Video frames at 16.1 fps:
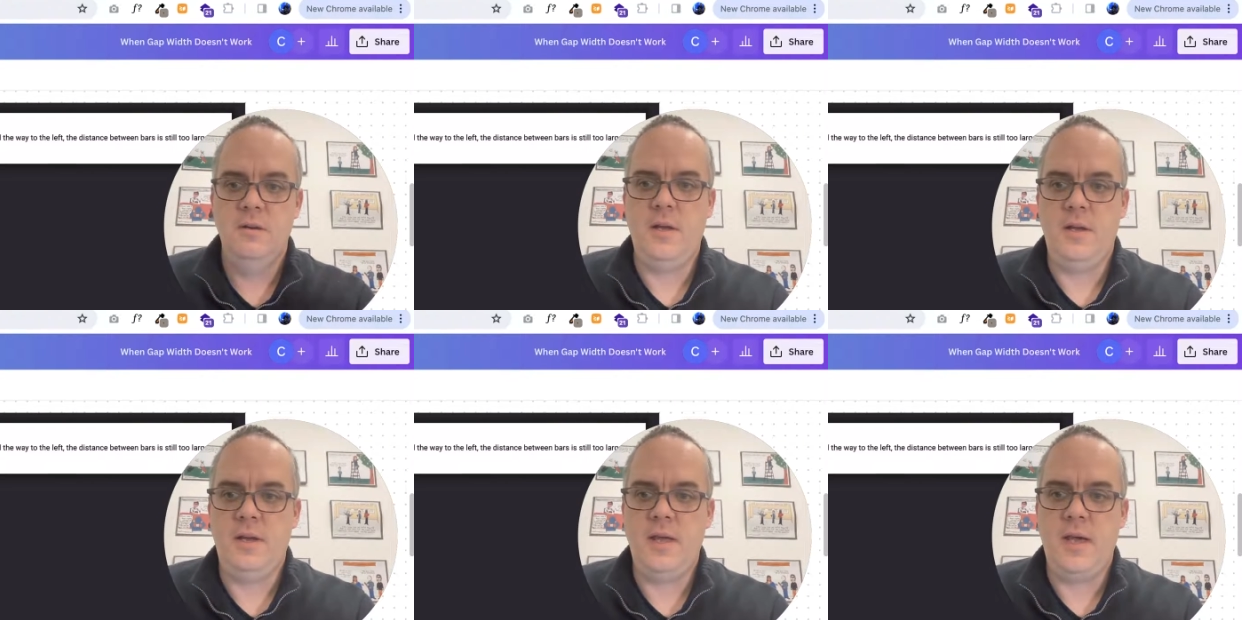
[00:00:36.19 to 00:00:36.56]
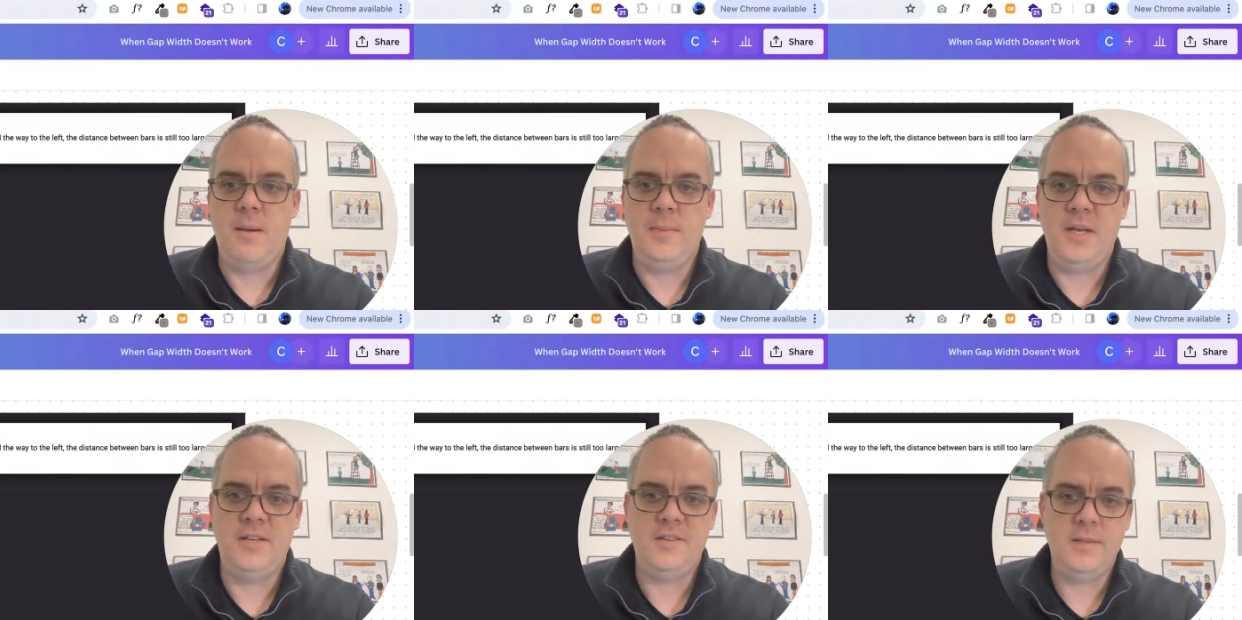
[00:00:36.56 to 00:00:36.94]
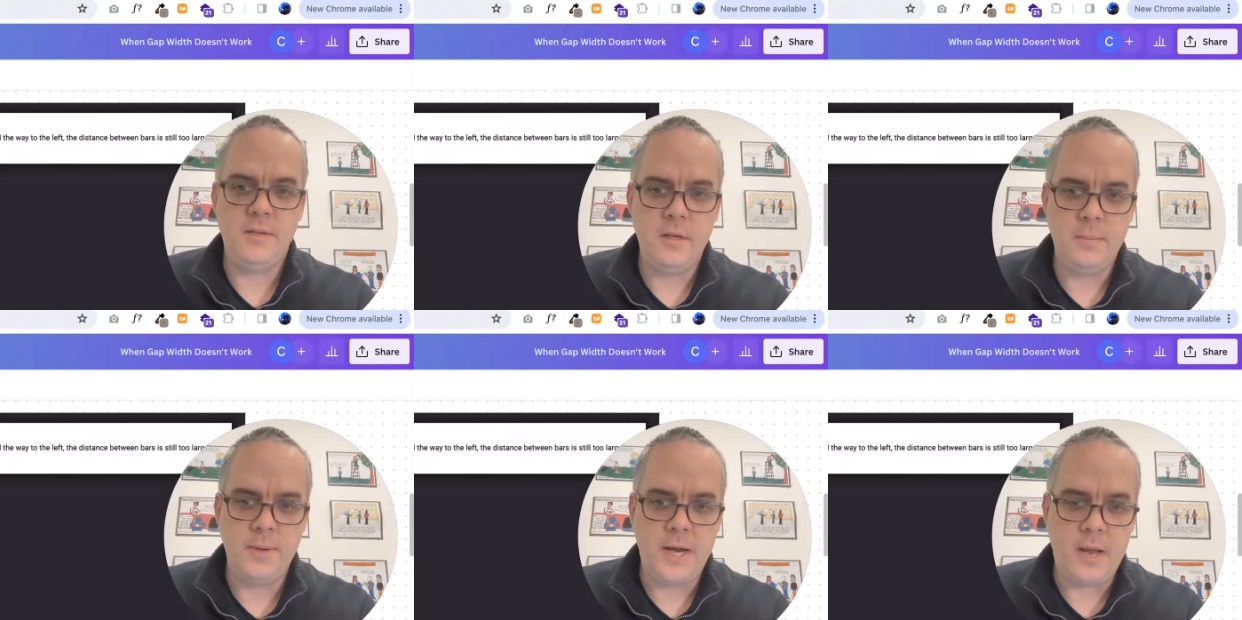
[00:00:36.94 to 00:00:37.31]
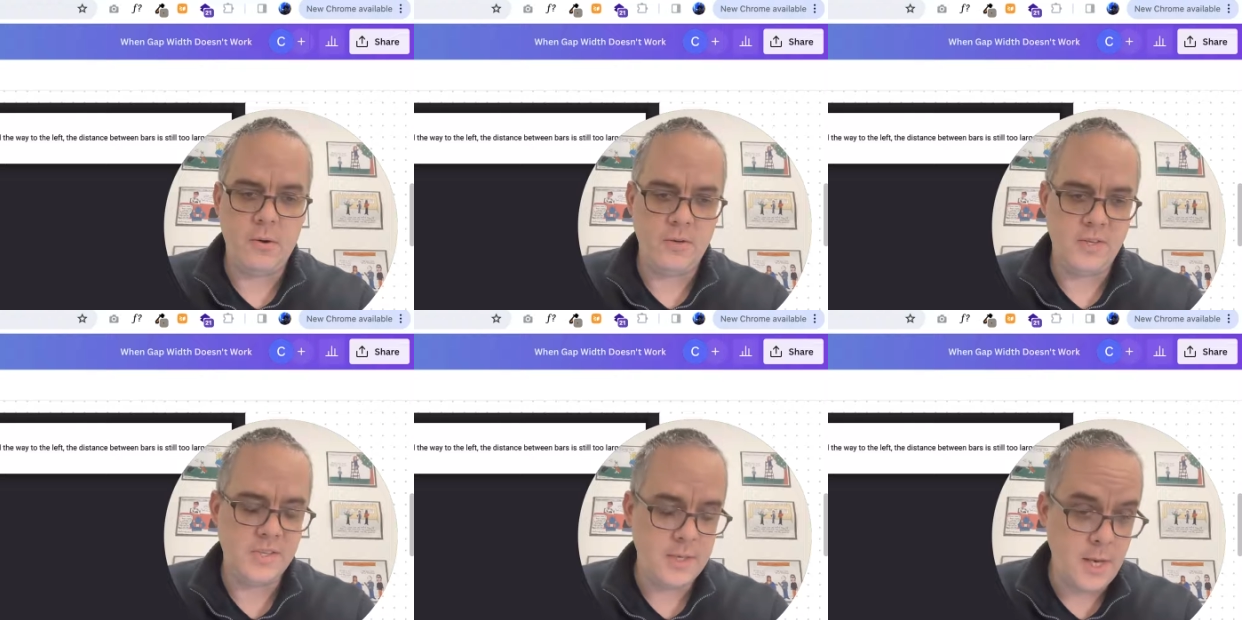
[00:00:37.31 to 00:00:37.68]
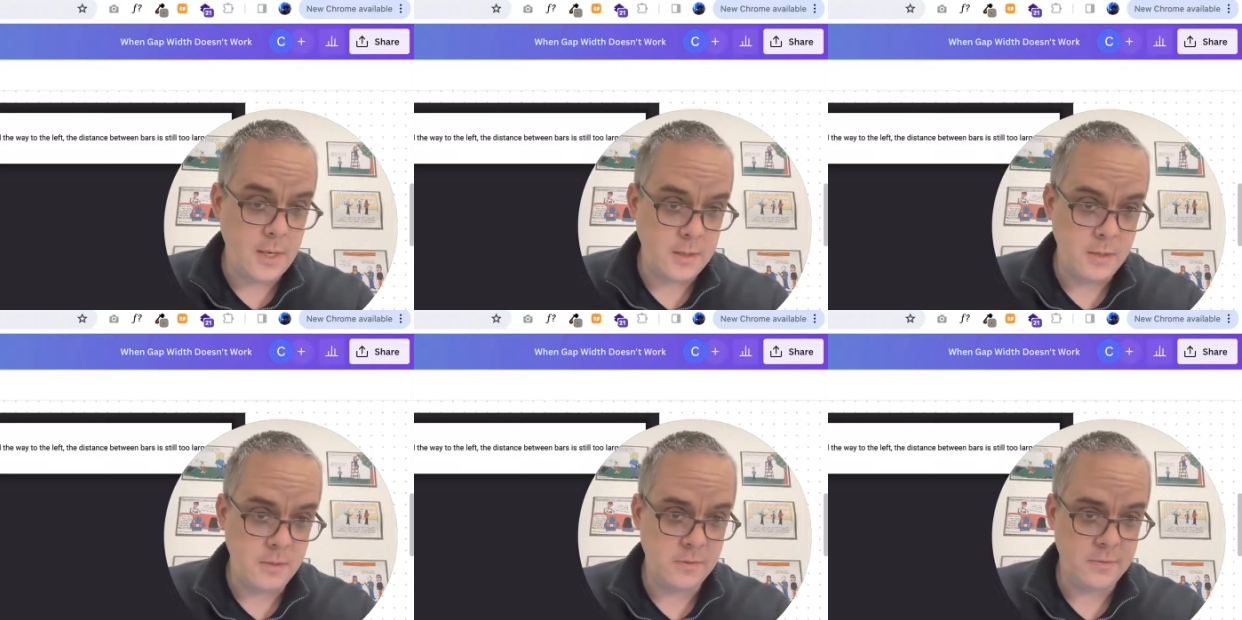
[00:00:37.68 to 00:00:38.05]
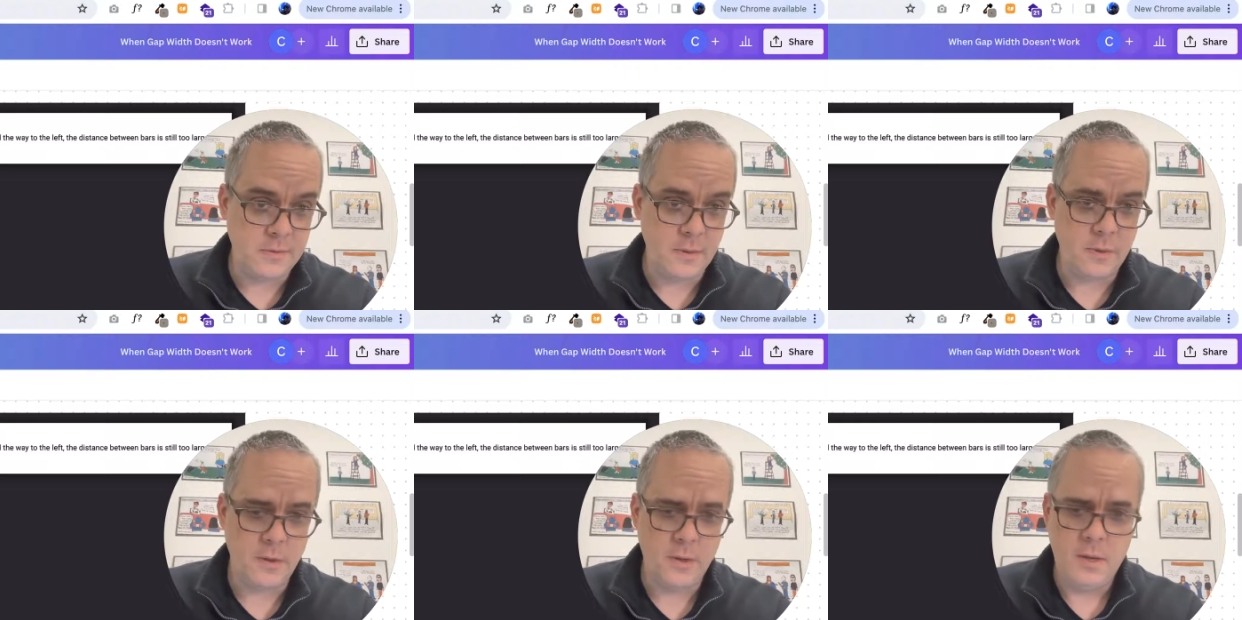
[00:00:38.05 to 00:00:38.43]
comments about how it's not useful.